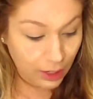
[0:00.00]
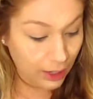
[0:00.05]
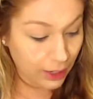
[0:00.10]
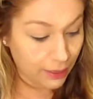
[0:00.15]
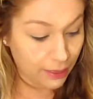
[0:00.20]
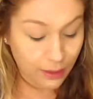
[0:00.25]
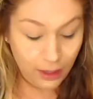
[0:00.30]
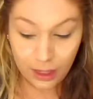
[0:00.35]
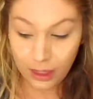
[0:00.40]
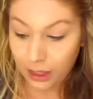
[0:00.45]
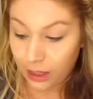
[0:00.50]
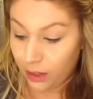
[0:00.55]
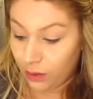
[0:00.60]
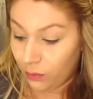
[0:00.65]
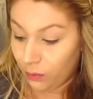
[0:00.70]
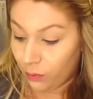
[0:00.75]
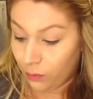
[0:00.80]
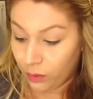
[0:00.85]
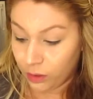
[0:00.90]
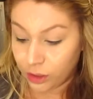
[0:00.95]
And
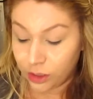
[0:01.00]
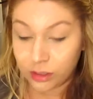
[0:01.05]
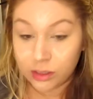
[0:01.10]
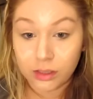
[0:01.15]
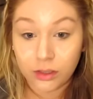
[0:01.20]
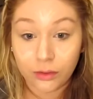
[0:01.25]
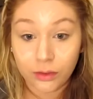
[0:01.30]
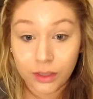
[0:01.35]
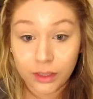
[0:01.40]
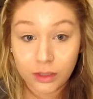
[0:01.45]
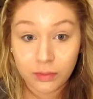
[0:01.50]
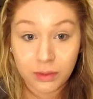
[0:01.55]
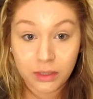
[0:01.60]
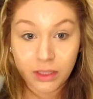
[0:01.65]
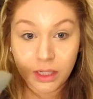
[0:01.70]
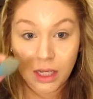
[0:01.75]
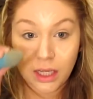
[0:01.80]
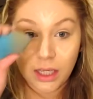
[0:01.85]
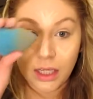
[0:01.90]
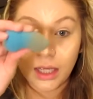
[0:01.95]
then we're just going to be
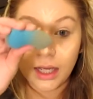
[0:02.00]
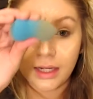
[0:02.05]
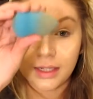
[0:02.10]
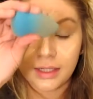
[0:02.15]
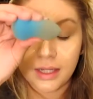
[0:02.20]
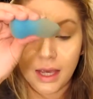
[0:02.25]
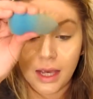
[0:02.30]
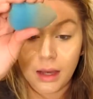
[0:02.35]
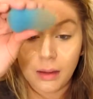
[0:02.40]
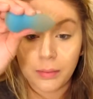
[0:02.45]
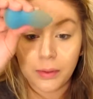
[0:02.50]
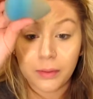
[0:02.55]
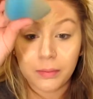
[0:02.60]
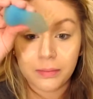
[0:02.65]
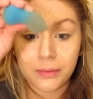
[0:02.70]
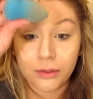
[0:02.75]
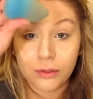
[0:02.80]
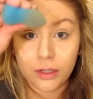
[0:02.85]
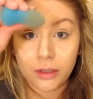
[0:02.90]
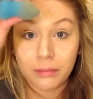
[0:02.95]
taking a damp
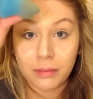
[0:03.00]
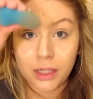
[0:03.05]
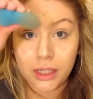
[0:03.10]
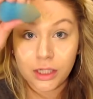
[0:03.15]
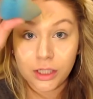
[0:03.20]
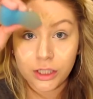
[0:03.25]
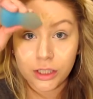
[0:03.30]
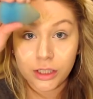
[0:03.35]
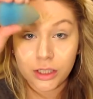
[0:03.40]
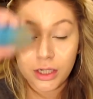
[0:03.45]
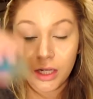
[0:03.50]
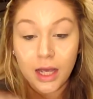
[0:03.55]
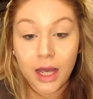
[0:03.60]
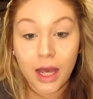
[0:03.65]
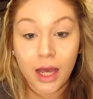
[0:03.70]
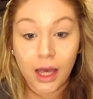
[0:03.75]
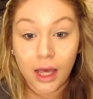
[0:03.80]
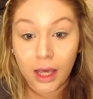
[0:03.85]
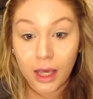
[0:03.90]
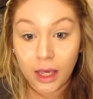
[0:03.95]
beauty blender
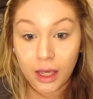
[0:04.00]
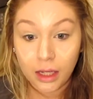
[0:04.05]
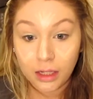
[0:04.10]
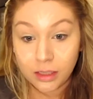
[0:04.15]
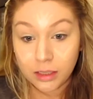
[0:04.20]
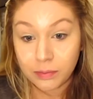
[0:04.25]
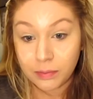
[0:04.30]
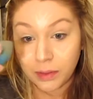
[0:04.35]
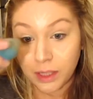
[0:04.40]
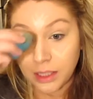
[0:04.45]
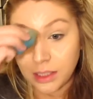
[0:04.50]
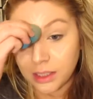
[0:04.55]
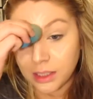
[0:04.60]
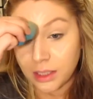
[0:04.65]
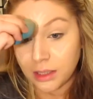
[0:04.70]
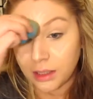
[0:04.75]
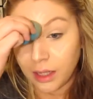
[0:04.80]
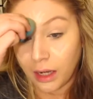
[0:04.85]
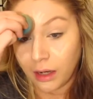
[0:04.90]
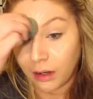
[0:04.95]
and
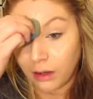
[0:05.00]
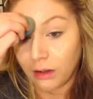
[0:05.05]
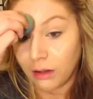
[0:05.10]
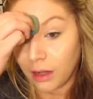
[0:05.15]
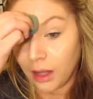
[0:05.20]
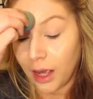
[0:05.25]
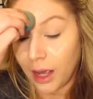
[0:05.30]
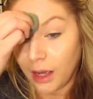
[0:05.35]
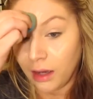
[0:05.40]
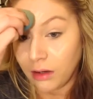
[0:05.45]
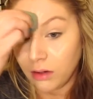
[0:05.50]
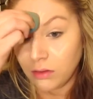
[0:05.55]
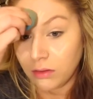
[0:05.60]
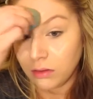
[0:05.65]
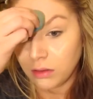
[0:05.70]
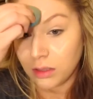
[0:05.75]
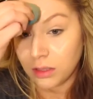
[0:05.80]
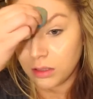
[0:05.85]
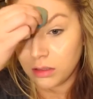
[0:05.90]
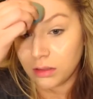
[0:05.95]
blending that all
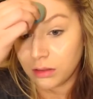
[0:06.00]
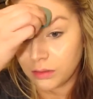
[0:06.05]
out.